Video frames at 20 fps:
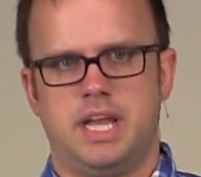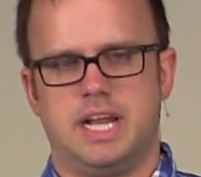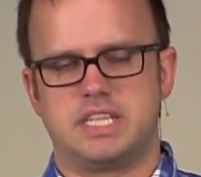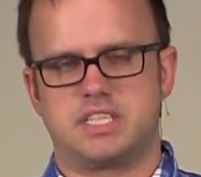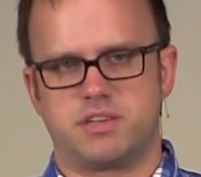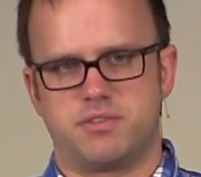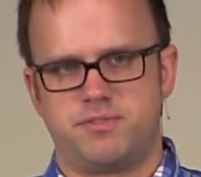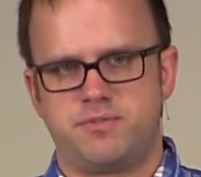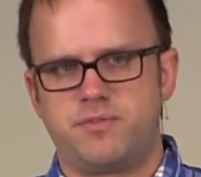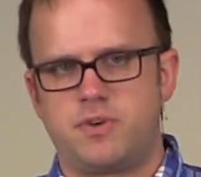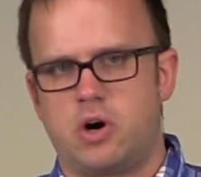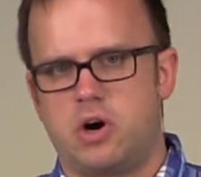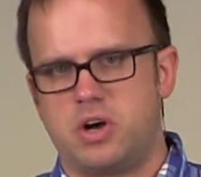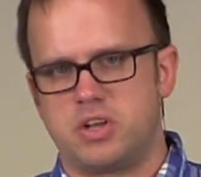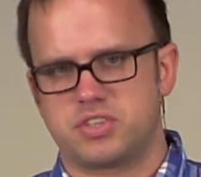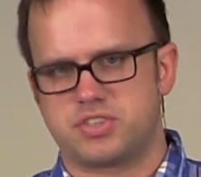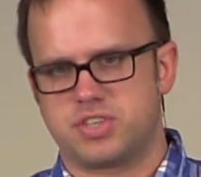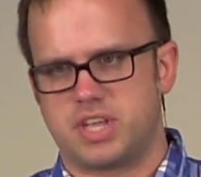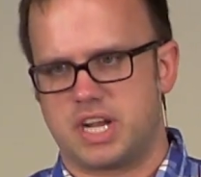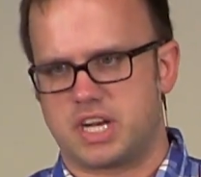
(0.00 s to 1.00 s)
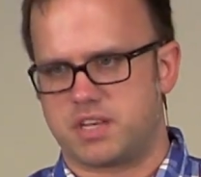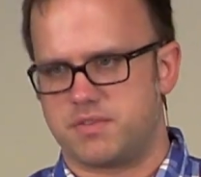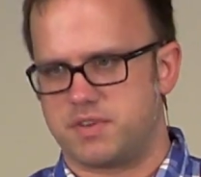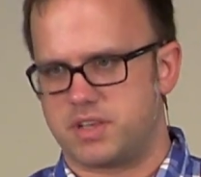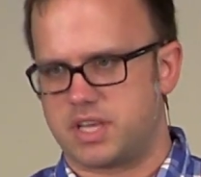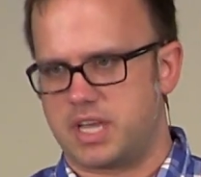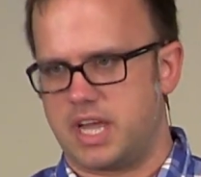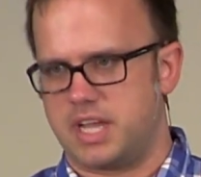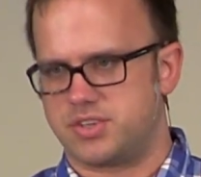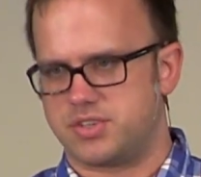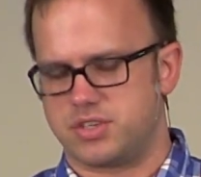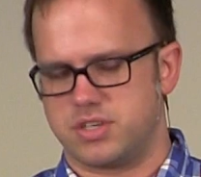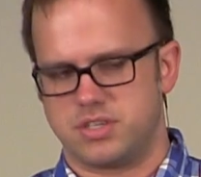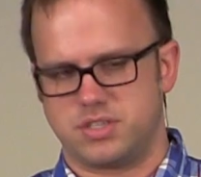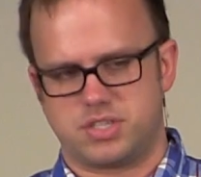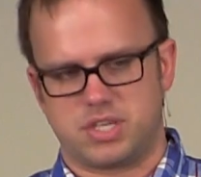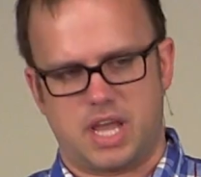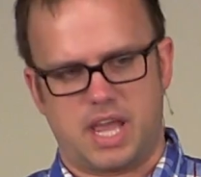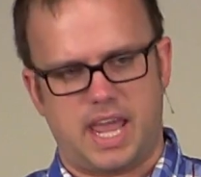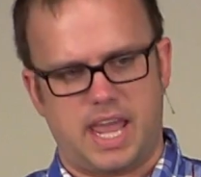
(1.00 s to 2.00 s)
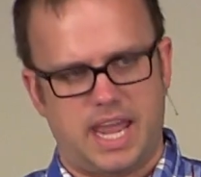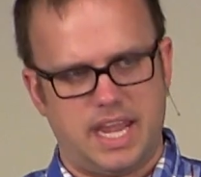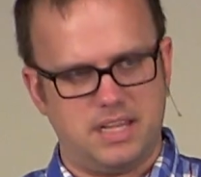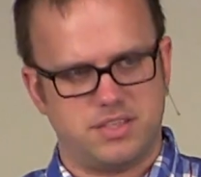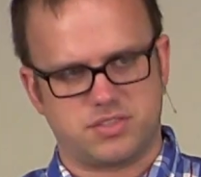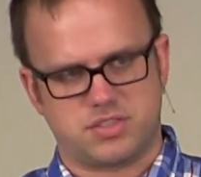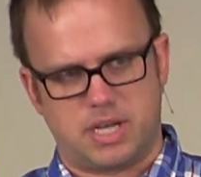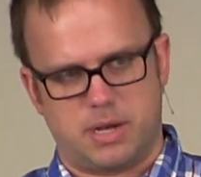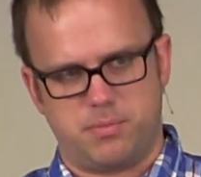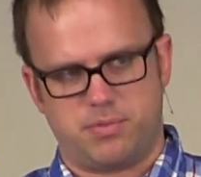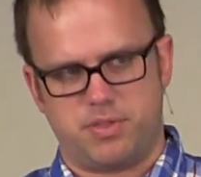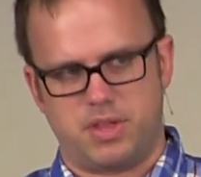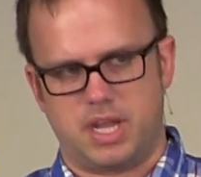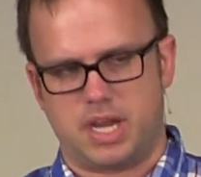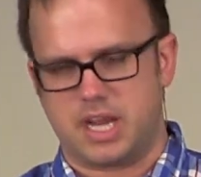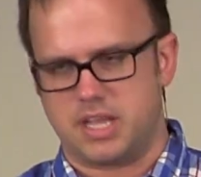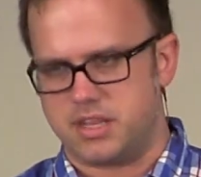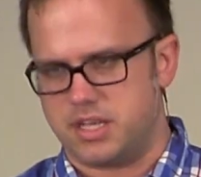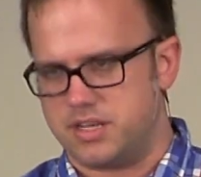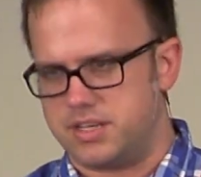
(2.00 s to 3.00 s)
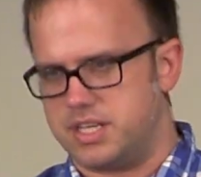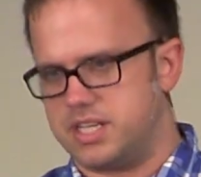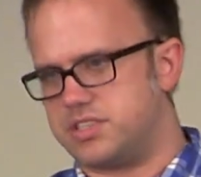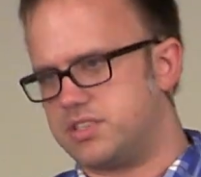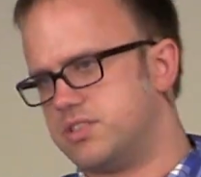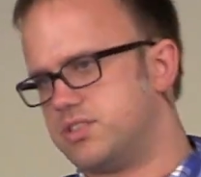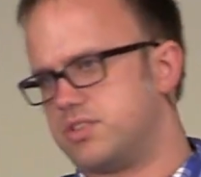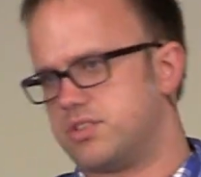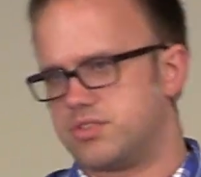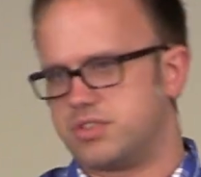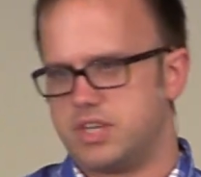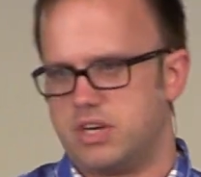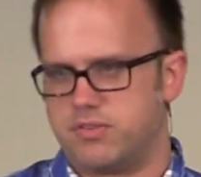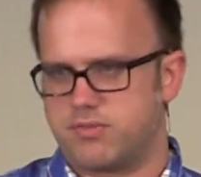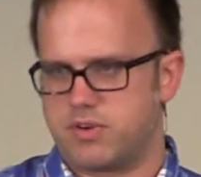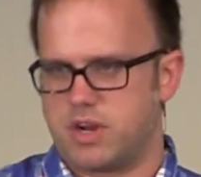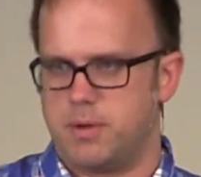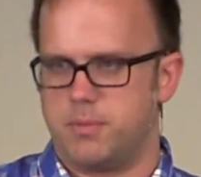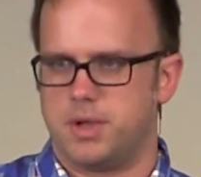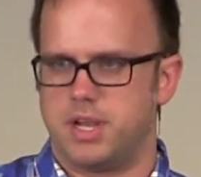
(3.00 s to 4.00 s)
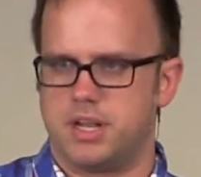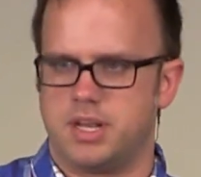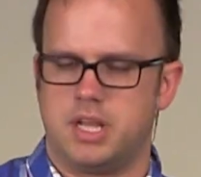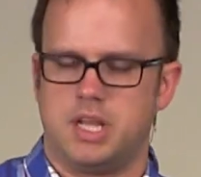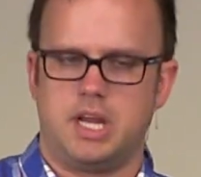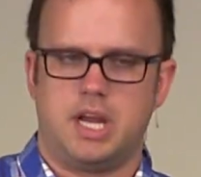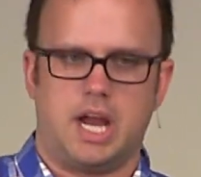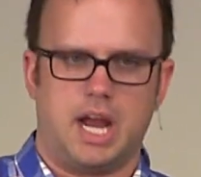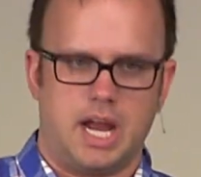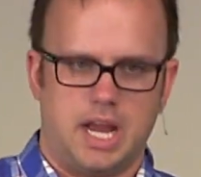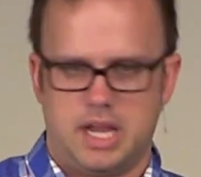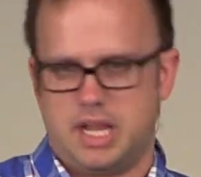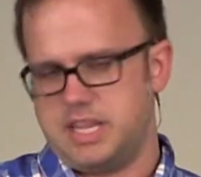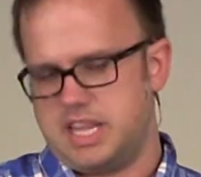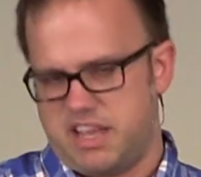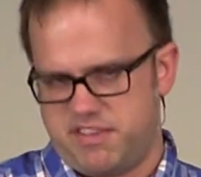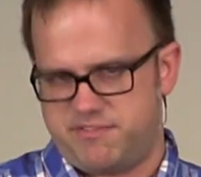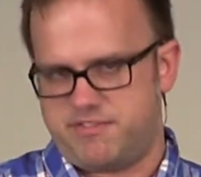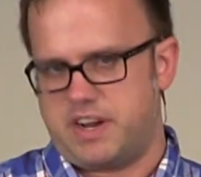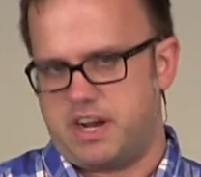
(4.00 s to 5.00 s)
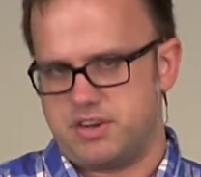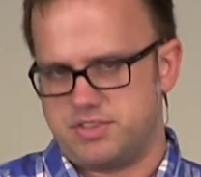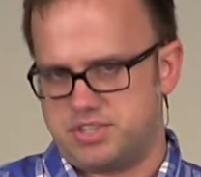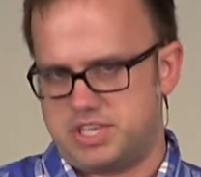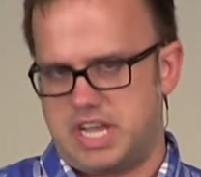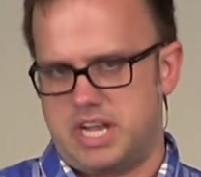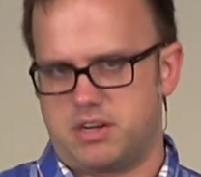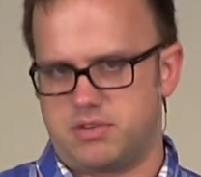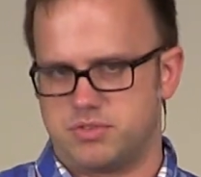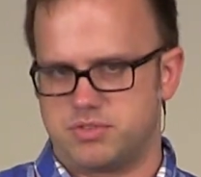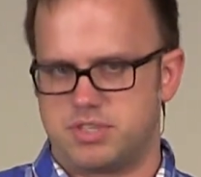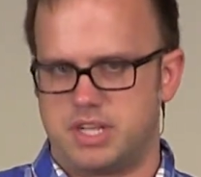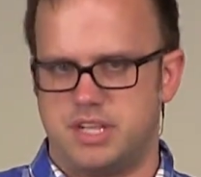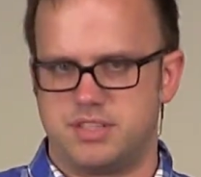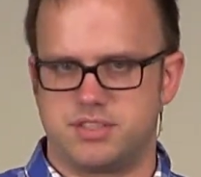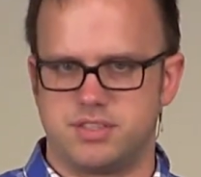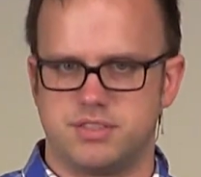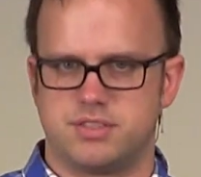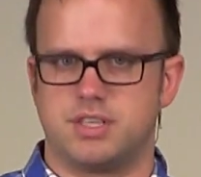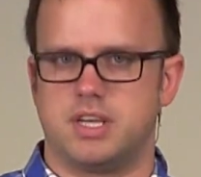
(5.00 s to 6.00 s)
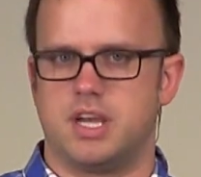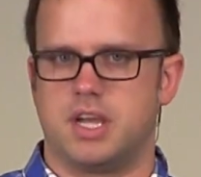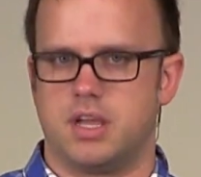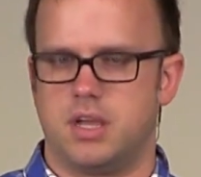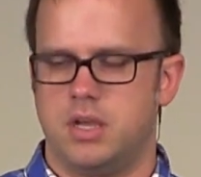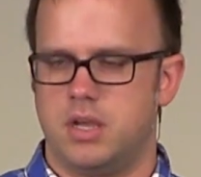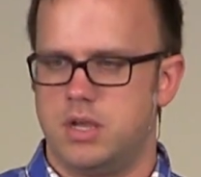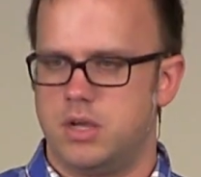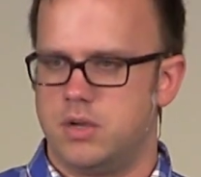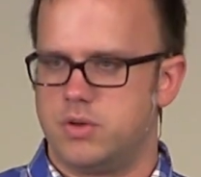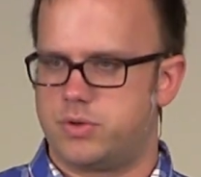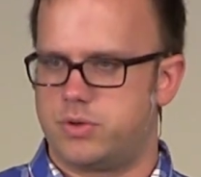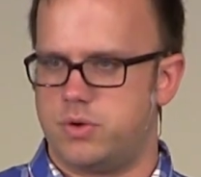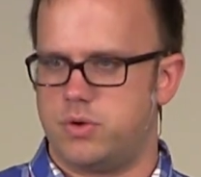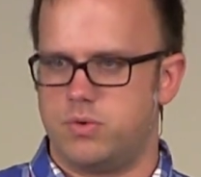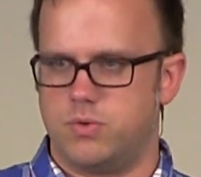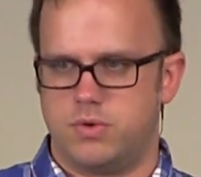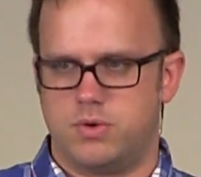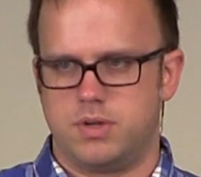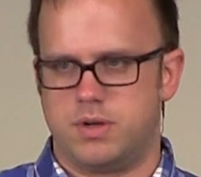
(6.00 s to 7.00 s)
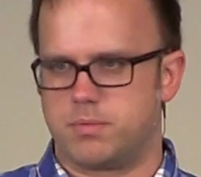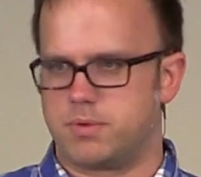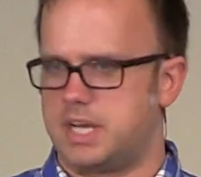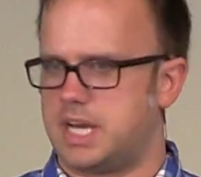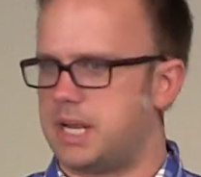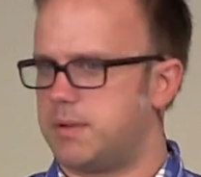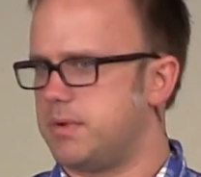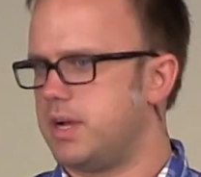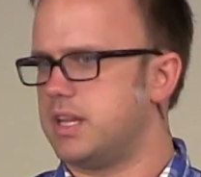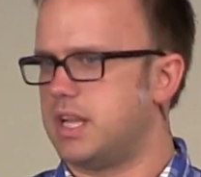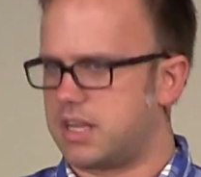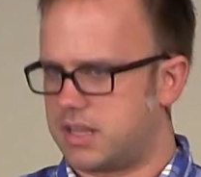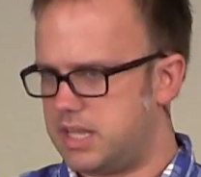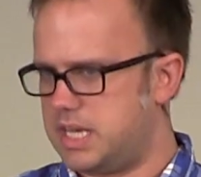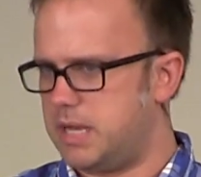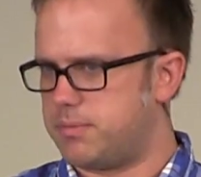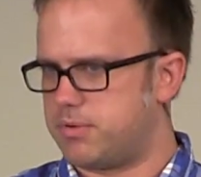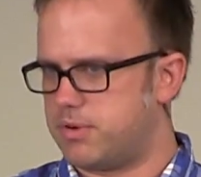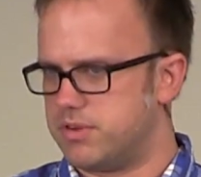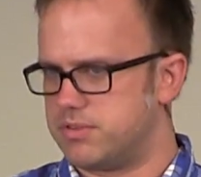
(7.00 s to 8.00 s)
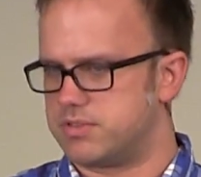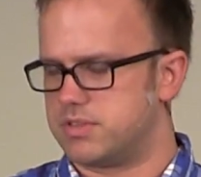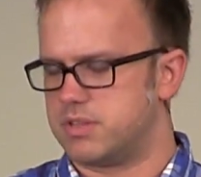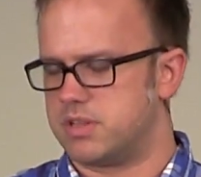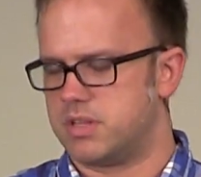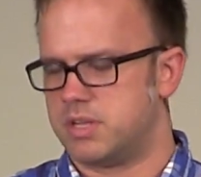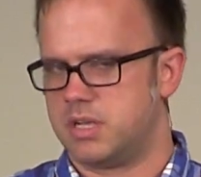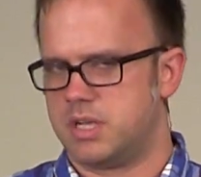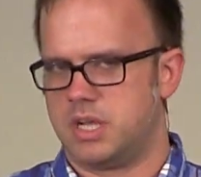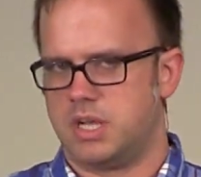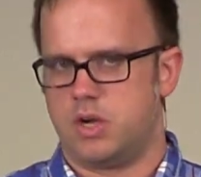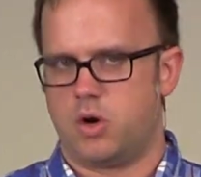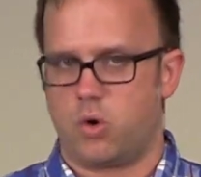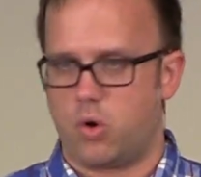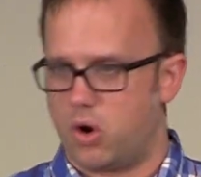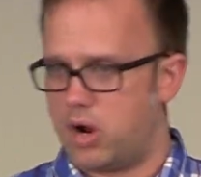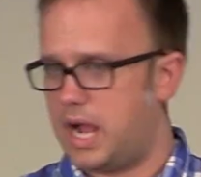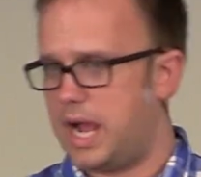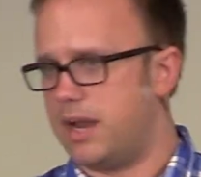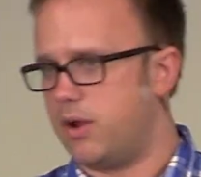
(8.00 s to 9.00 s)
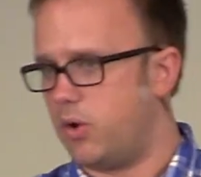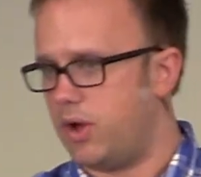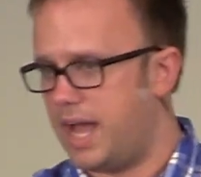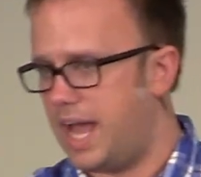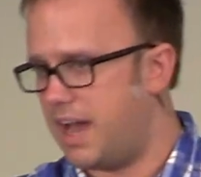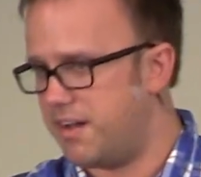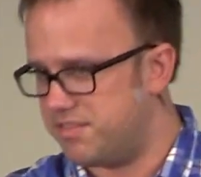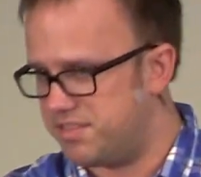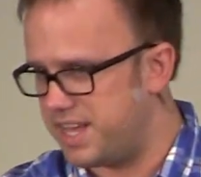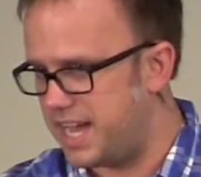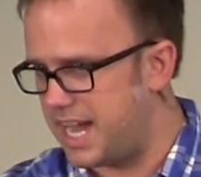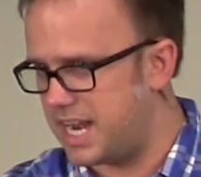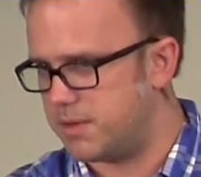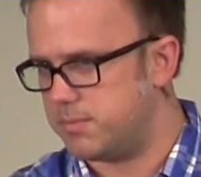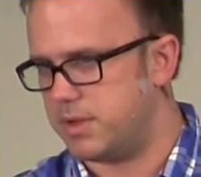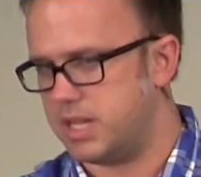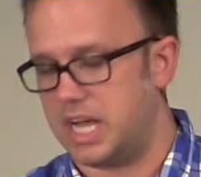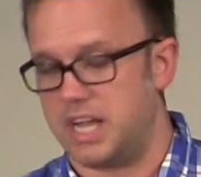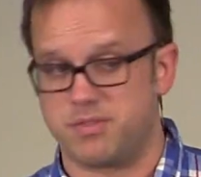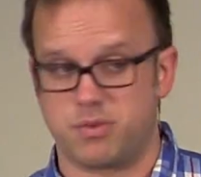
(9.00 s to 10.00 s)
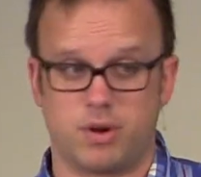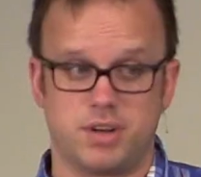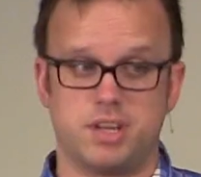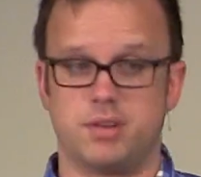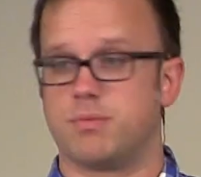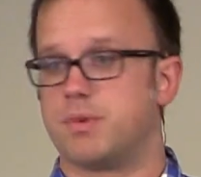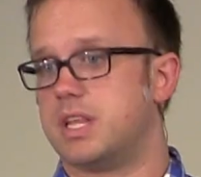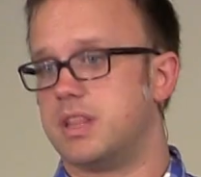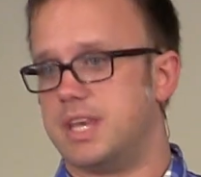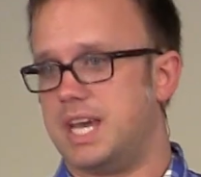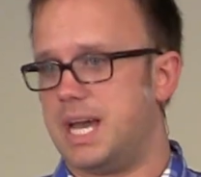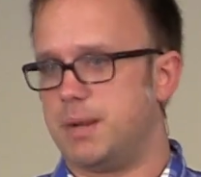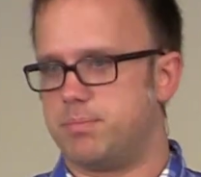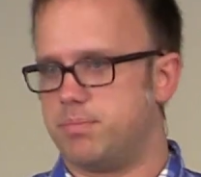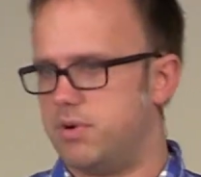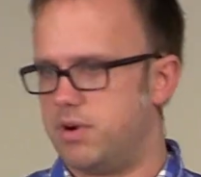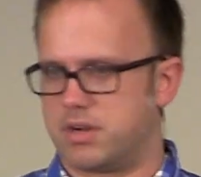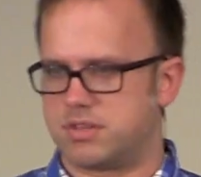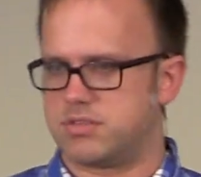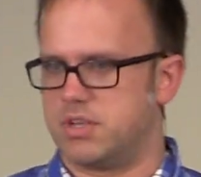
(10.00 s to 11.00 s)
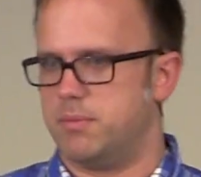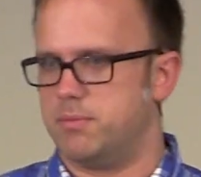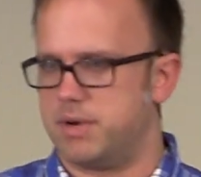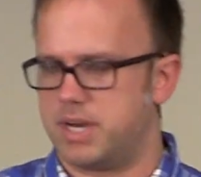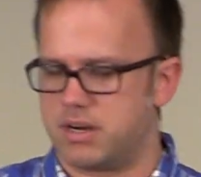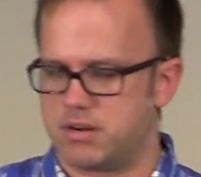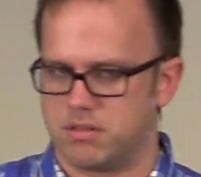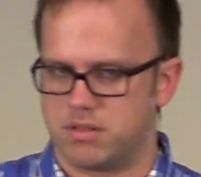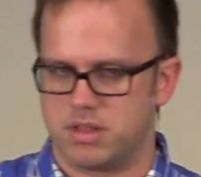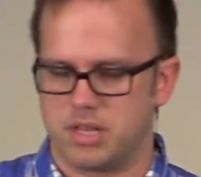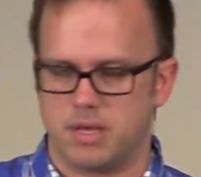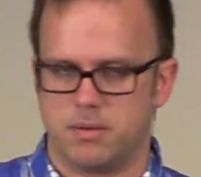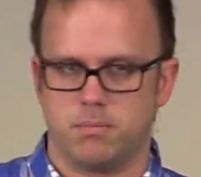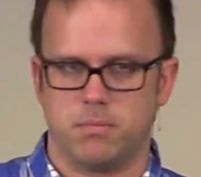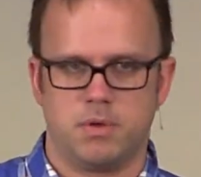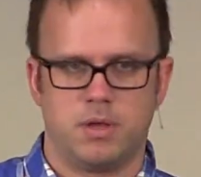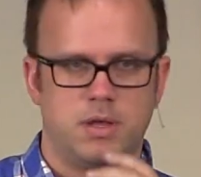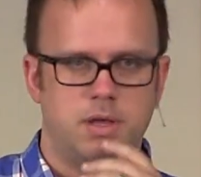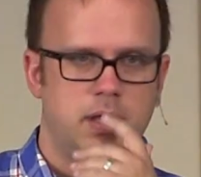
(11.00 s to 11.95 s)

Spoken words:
It's a false sanctification to hate something and then distance yourself from it, in that Pharisaical sense, and say, "Phew, I'm glad I'm not like that person," or "I don't have that in my life," or "I didn't read that book, so I'm better than them."